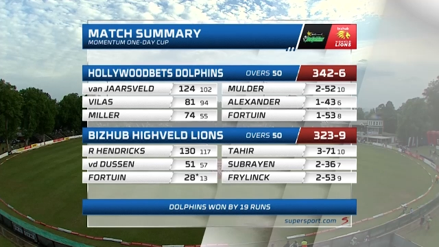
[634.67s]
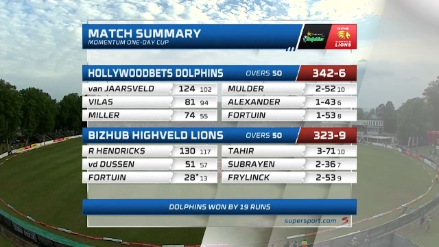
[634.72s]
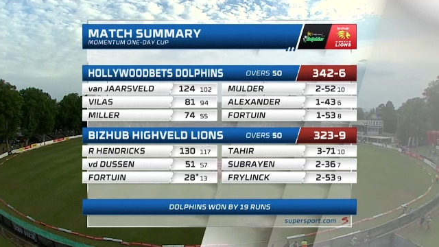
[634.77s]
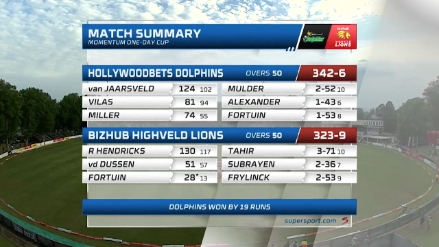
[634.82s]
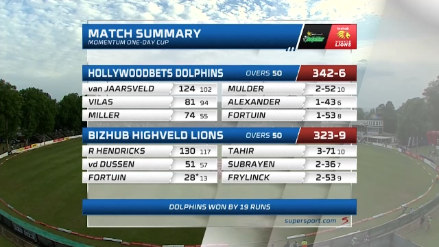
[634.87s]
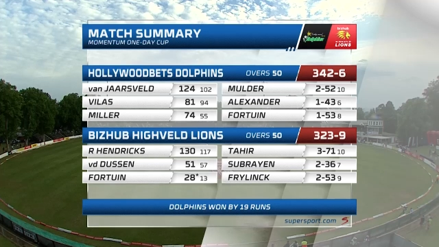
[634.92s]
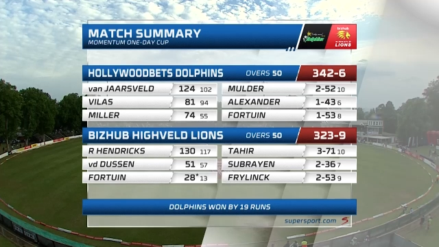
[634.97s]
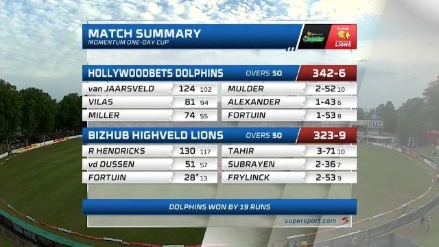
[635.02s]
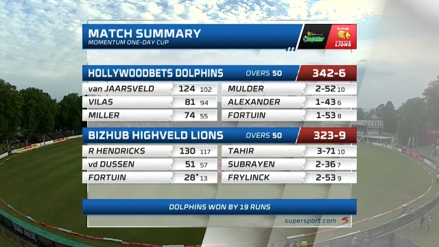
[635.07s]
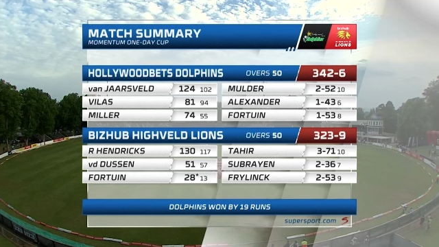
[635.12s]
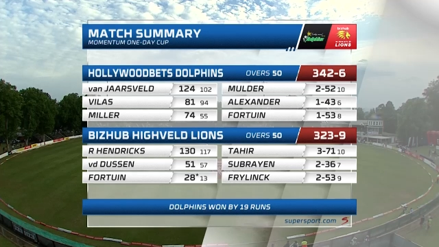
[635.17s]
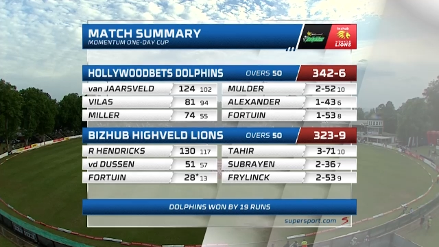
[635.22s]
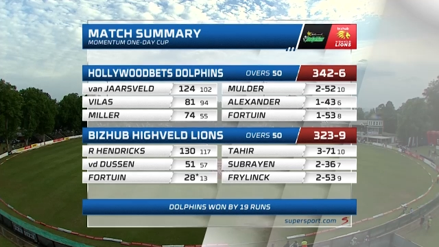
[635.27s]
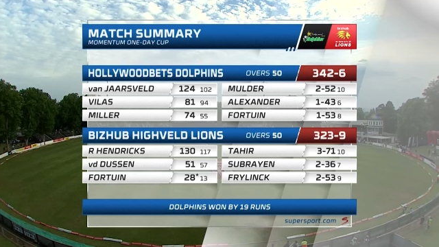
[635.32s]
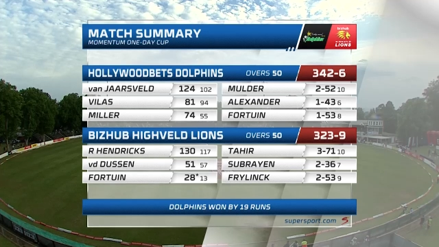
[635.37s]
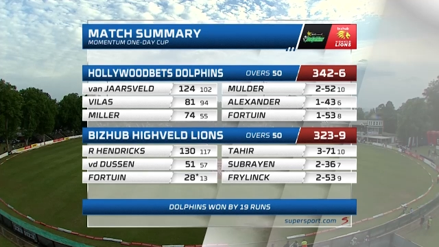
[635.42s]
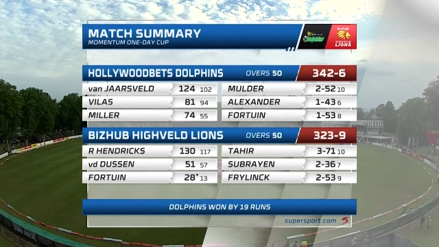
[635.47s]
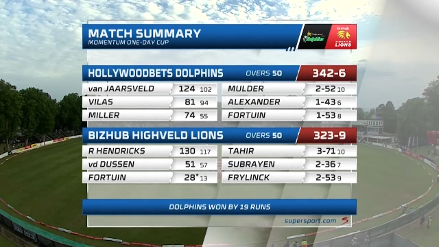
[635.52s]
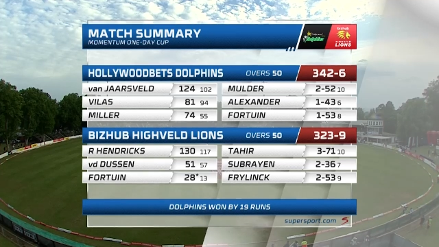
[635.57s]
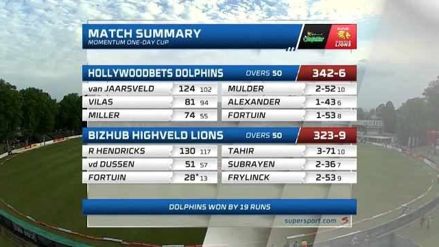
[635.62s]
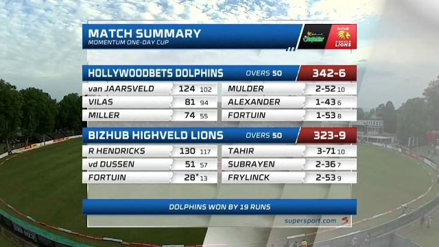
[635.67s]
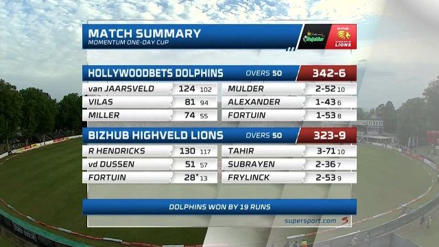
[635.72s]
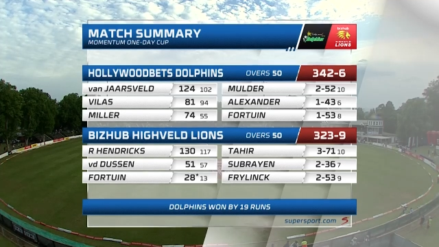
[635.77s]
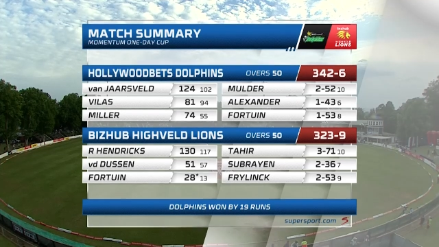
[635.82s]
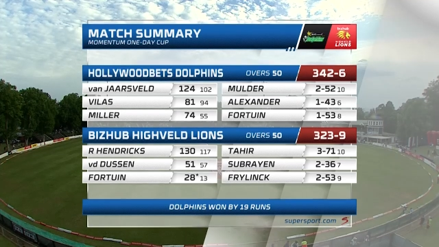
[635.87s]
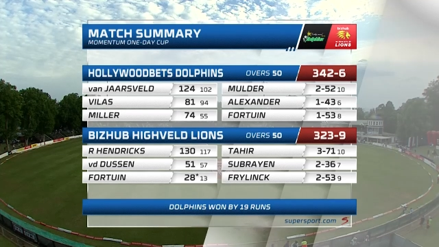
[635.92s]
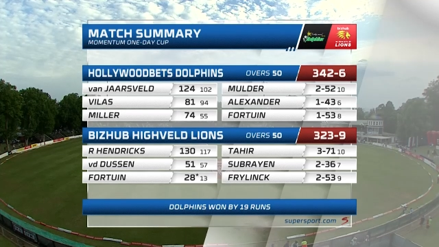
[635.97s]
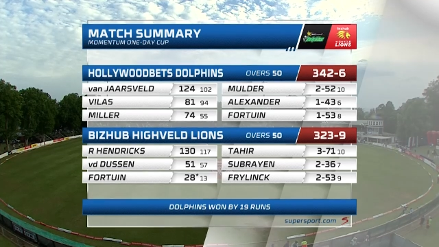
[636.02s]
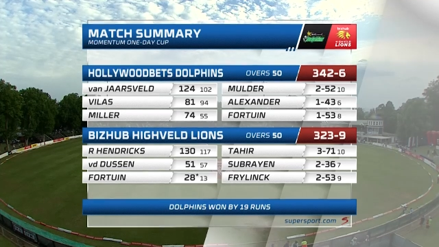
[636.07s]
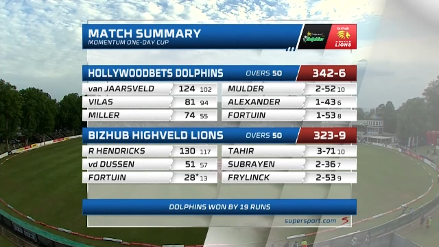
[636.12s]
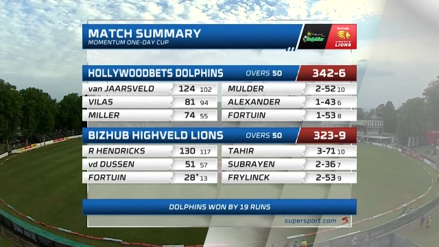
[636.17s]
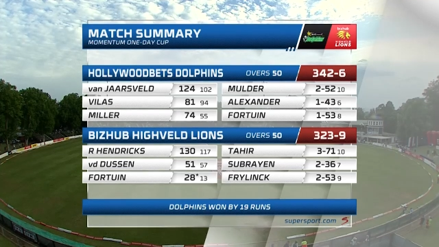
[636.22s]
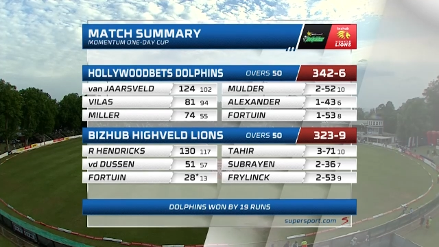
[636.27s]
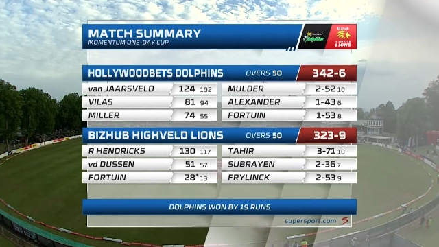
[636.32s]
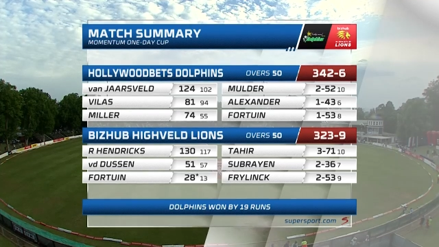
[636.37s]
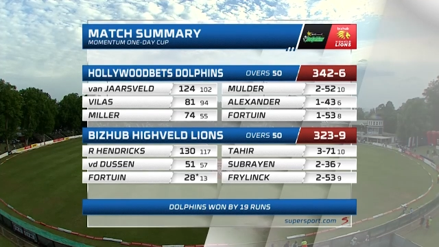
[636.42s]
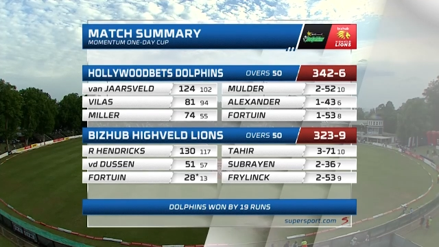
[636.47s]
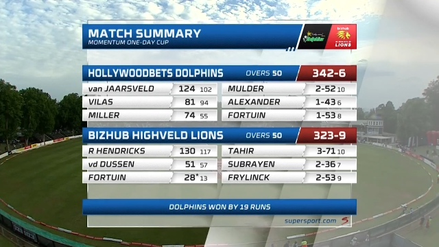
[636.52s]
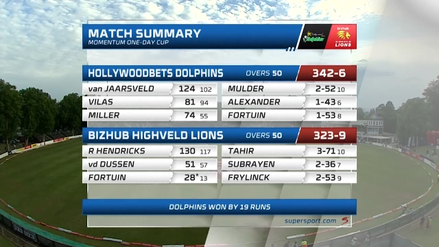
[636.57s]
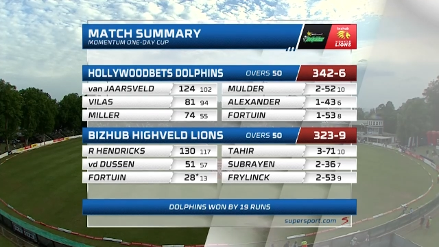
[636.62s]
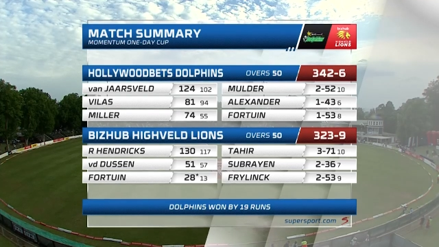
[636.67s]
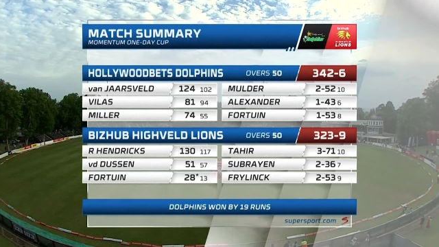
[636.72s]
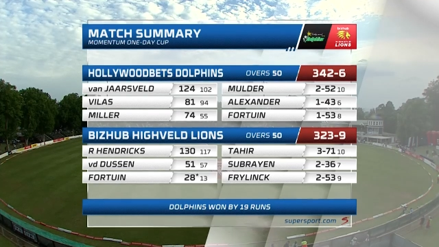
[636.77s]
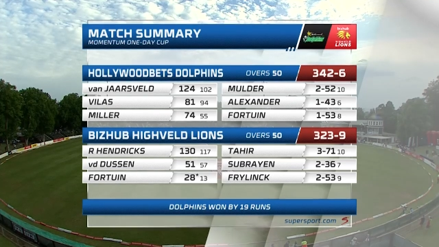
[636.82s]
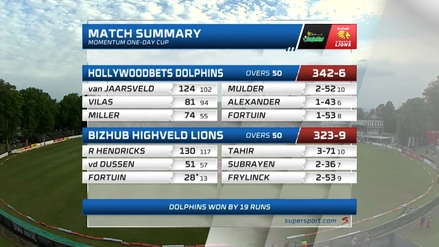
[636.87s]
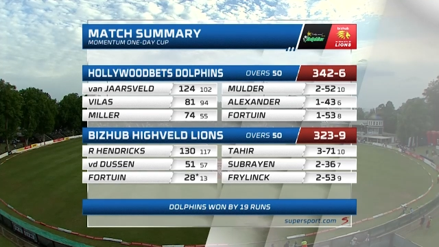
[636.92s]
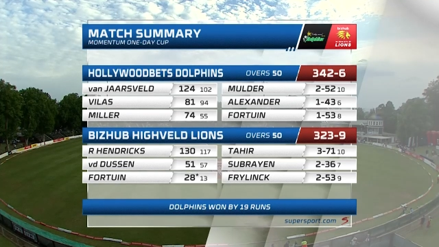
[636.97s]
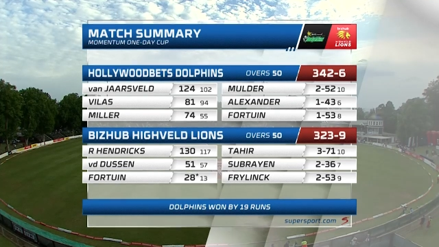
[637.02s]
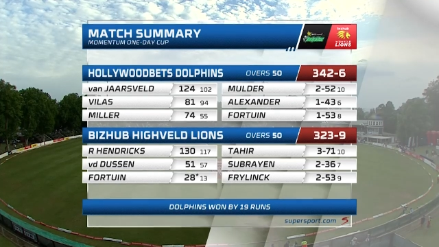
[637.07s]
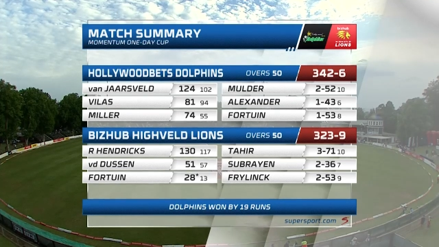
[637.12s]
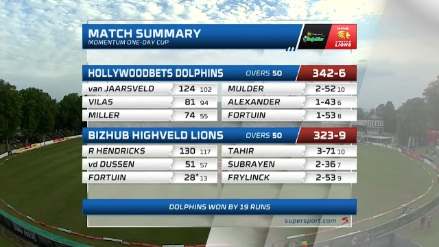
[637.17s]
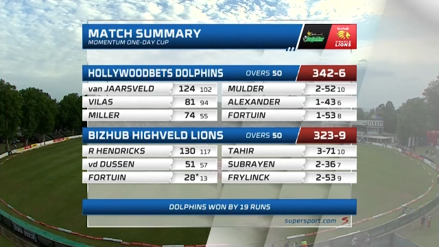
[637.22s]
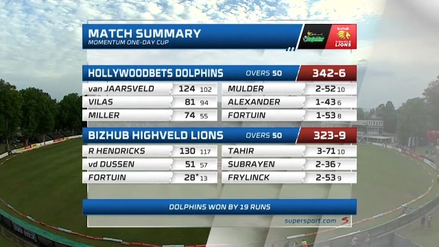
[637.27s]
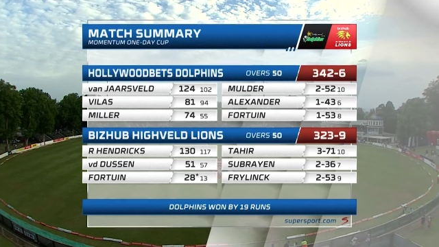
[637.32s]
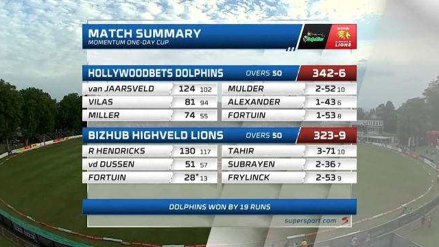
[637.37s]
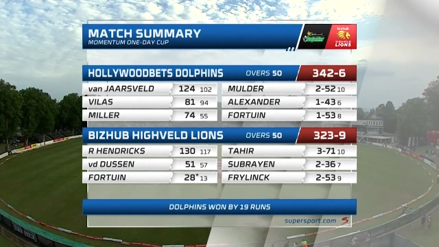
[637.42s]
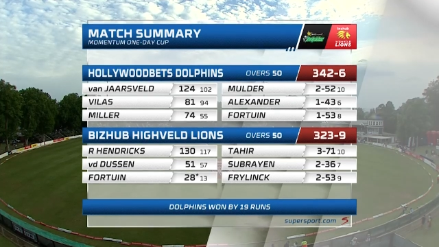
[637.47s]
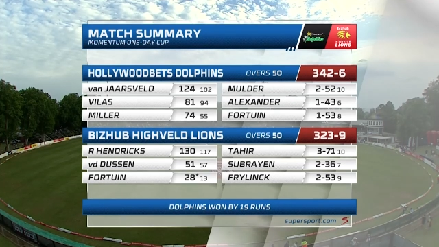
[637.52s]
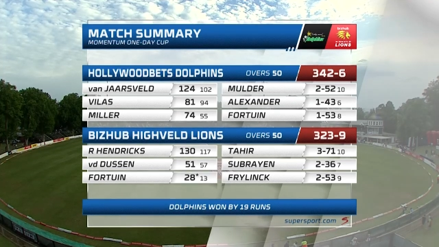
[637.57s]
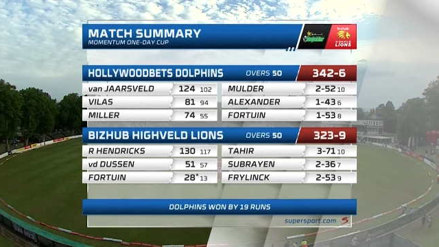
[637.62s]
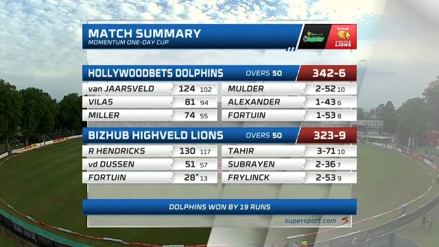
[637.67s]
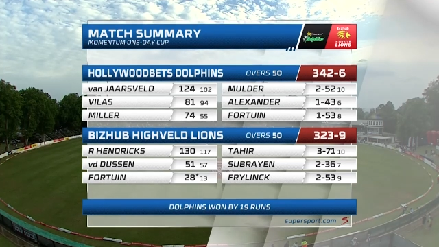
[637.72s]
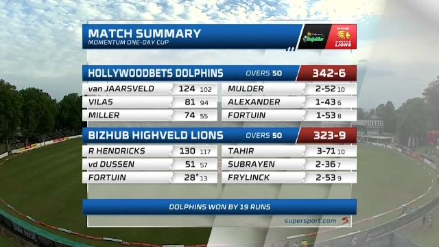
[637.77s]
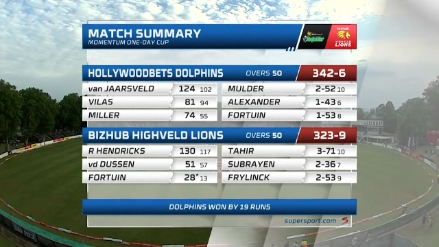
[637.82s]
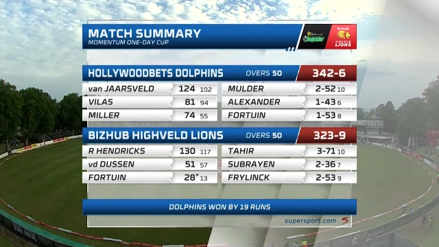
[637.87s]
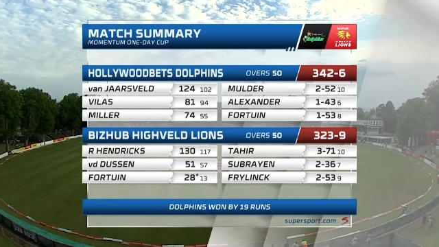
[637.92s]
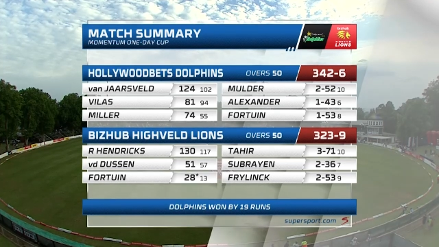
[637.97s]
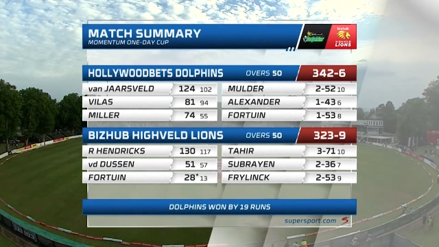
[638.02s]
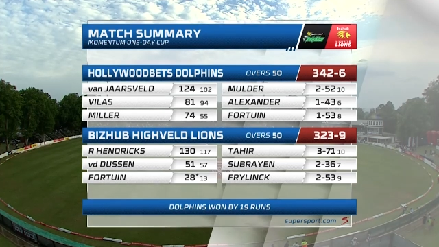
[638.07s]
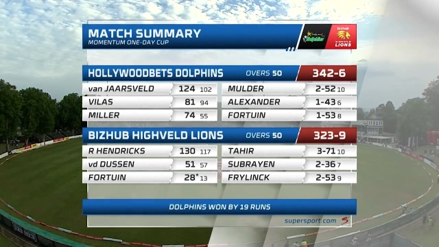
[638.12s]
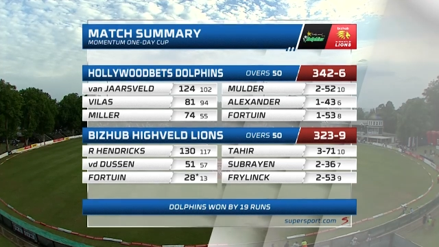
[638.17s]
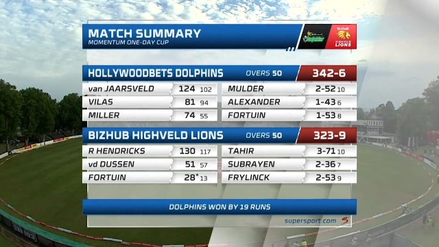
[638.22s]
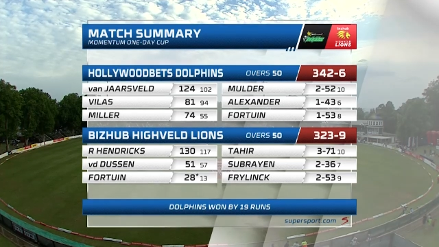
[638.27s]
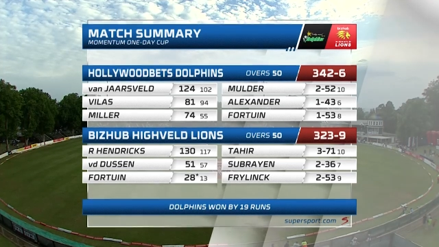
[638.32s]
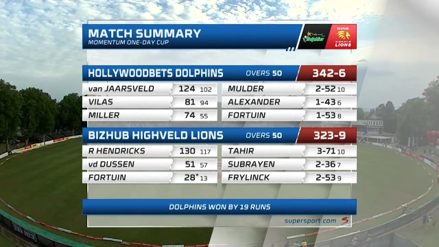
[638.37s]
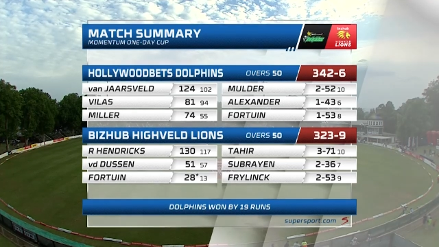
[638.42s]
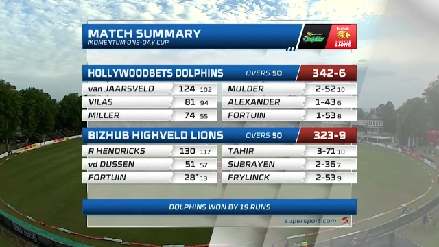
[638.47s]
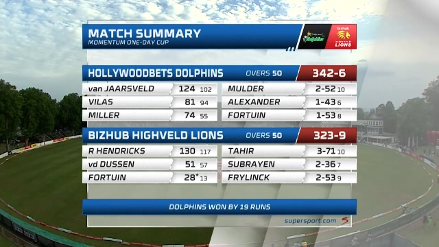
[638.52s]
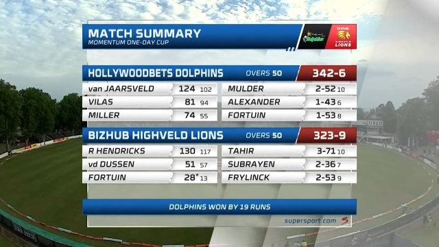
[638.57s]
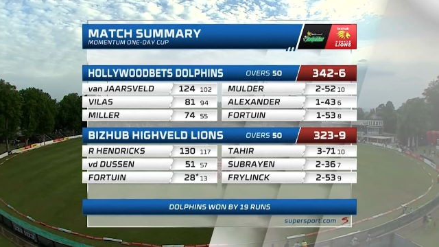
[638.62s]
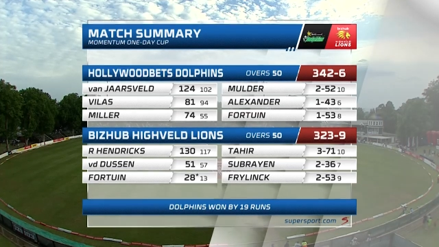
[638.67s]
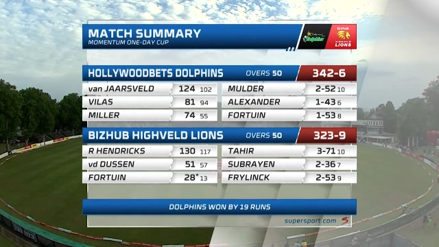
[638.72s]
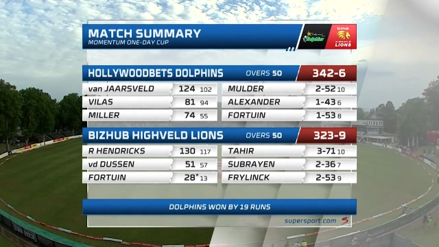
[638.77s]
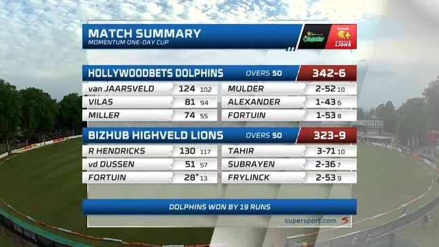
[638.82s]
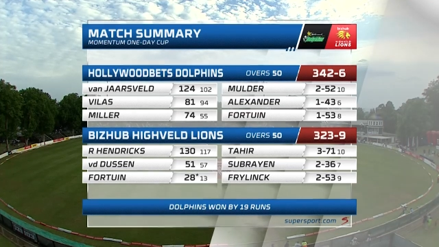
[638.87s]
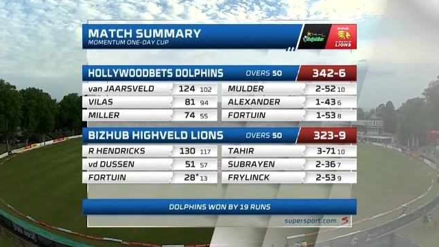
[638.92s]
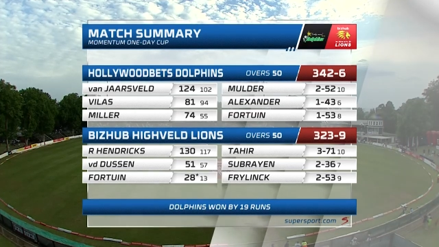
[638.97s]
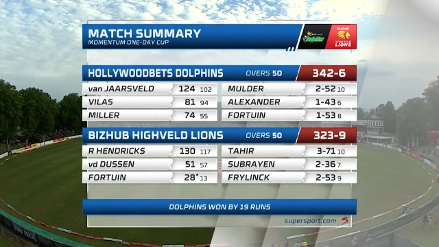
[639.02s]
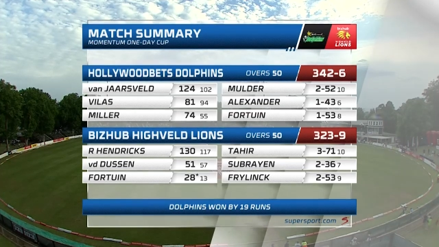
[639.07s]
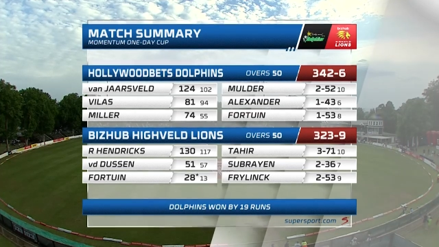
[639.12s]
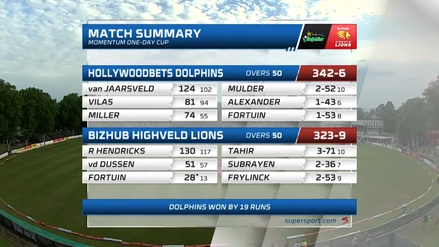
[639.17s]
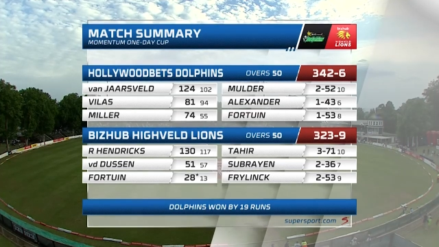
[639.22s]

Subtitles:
Nobody's mouth can be seen.